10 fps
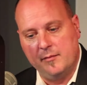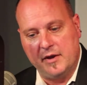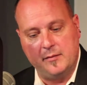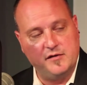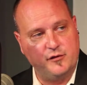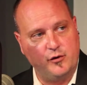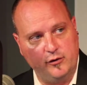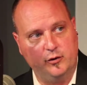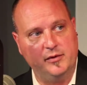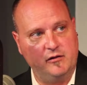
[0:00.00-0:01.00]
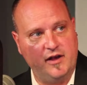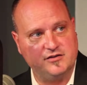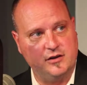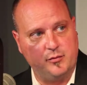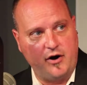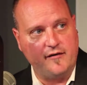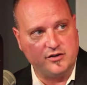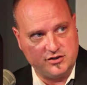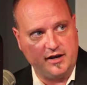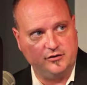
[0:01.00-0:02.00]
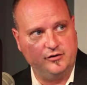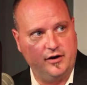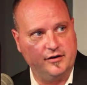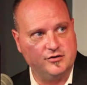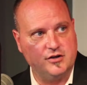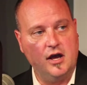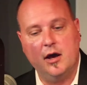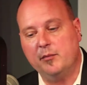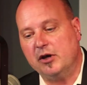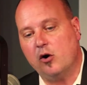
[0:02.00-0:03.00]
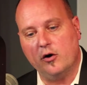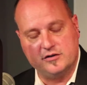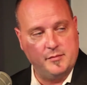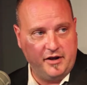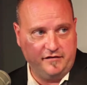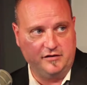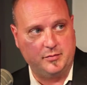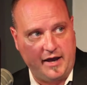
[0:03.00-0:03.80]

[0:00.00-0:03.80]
maybe for a little bit less than the private sector does, because the benefits